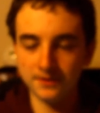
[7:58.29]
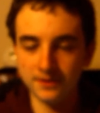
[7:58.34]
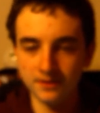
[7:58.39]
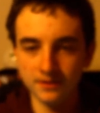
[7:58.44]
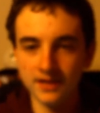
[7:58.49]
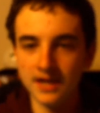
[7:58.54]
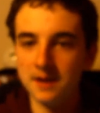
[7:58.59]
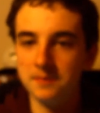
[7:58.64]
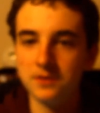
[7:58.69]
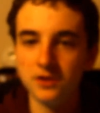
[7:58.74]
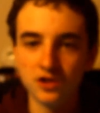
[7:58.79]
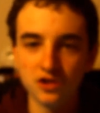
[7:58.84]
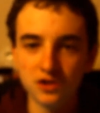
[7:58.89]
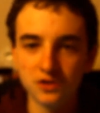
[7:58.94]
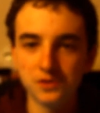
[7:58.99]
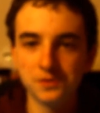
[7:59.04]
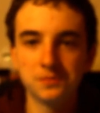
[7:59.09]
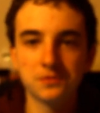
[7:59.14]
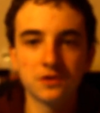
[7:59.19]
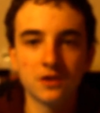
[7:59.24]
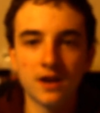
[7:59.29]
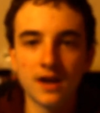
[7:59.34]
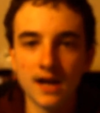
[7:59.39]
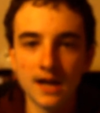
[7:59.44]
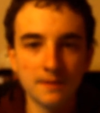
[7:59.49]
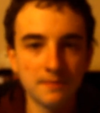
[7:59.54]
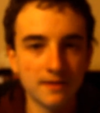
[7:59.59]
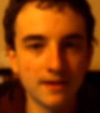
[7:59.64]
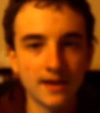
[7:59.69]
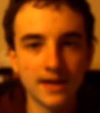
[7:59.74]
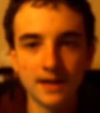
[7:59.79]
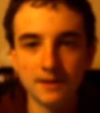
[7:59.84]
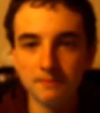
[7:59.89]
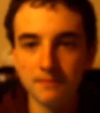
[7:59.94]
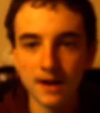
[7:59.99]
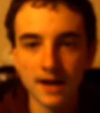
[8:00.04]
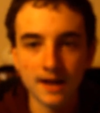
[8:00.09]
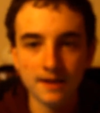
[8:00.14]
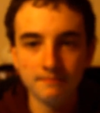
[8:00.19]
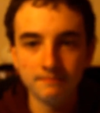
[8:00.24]
So yeah, be sure to subscribe, and
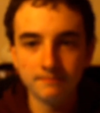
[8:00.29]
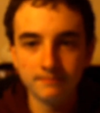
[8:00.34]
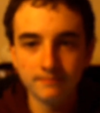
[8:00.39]
bye.